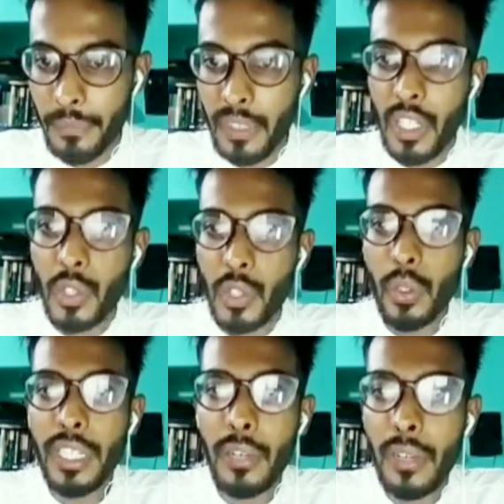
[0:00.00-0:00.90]
Mm-hmm. So
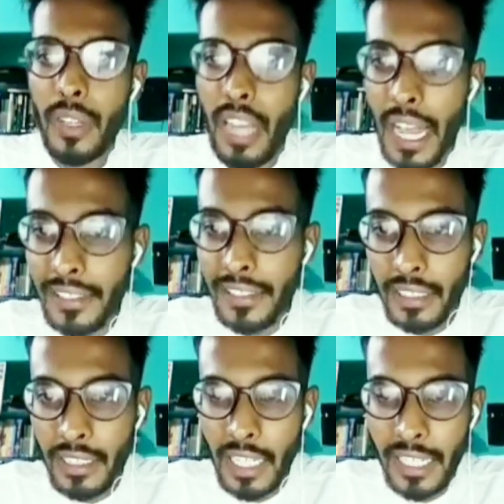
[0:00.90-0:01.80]
here we'll has uh,
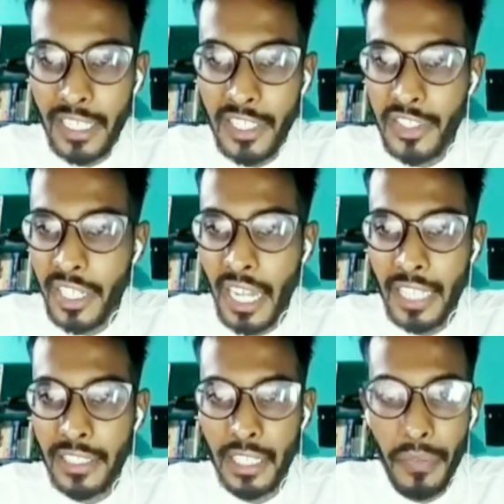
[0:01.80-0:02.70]
like each state has
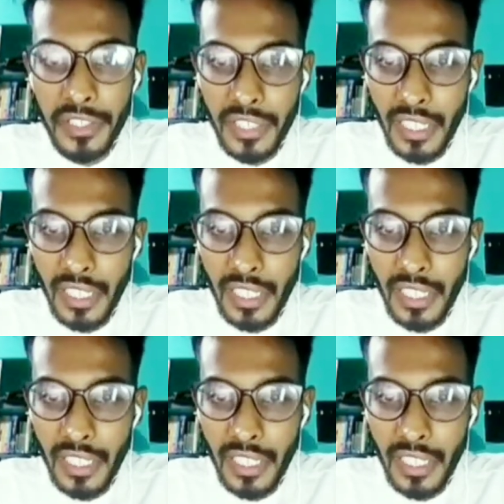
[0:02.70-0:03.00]
a FSL